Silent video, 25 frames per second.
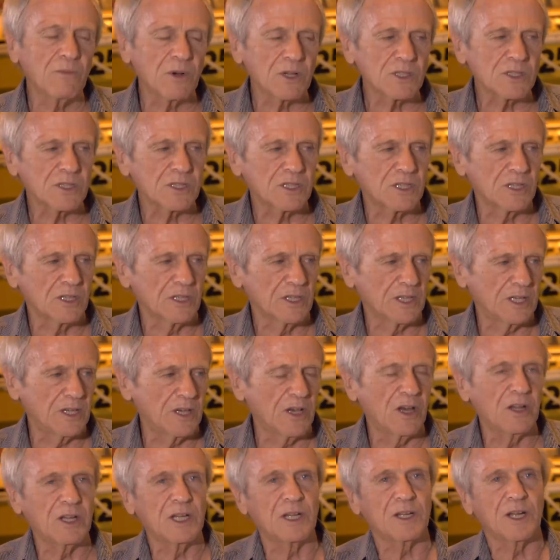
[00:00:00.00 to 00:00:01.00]
wasn't until
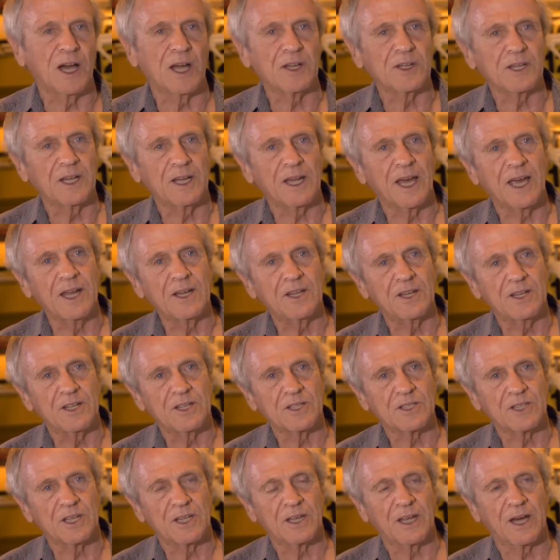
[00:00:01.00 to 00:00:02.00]
the early
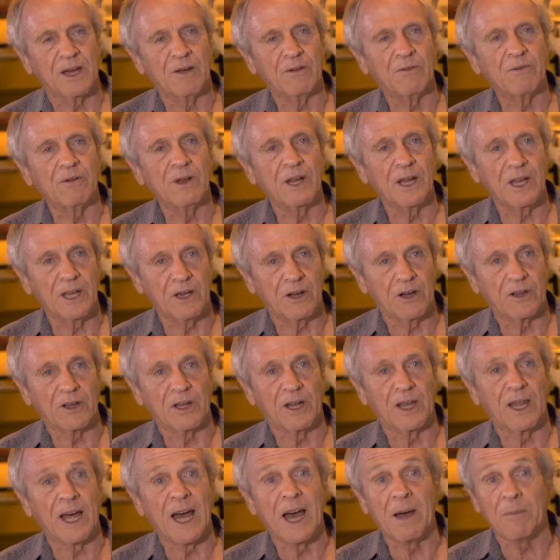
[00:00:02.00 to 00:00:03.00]
1980s that I really got
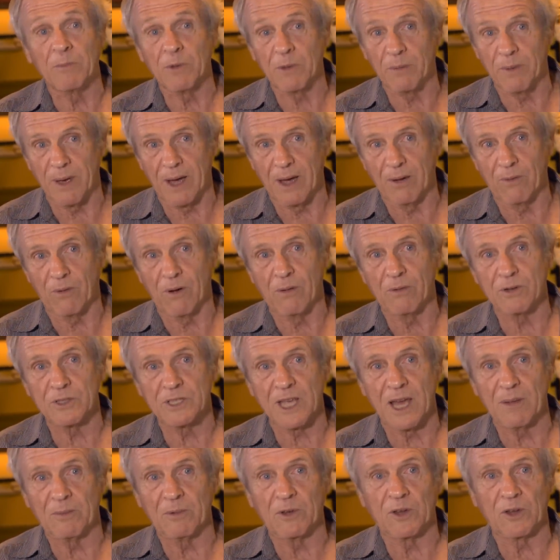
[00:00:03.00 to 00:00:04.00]
alarmed about what
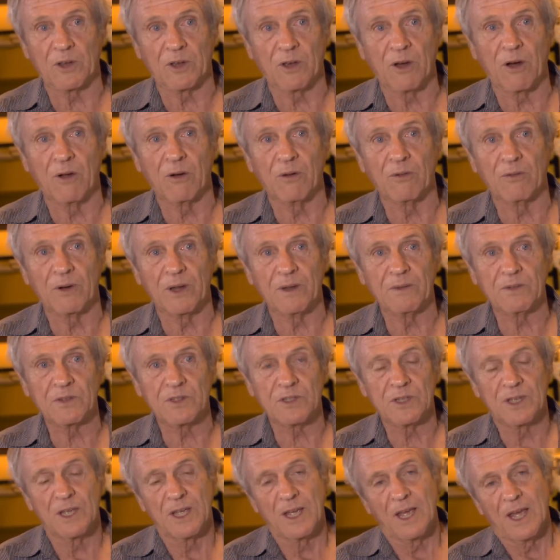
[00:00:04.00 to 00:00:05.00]
was happening to coral
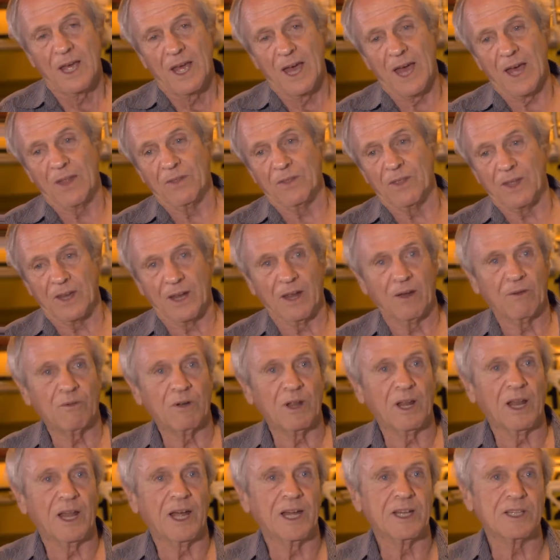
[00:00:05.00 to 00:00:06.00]
reefs. And then I
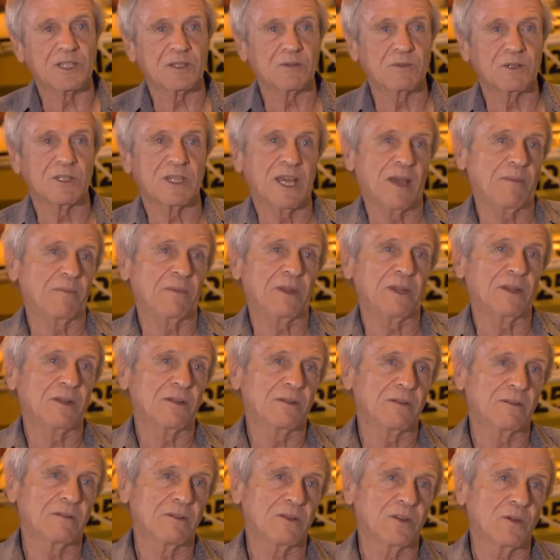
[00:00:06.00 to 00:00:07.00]
realised it was
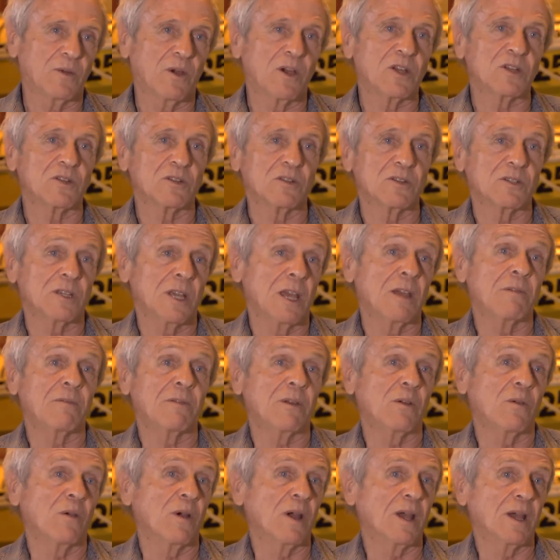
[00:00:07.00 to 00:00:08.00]
happening to oceans
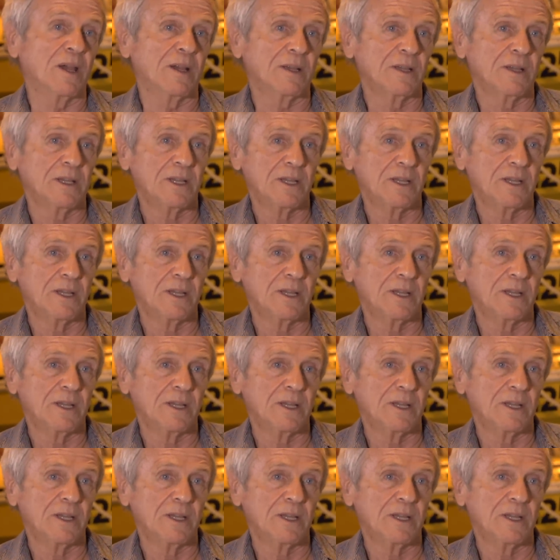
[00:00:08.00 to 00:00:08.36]
everywhere.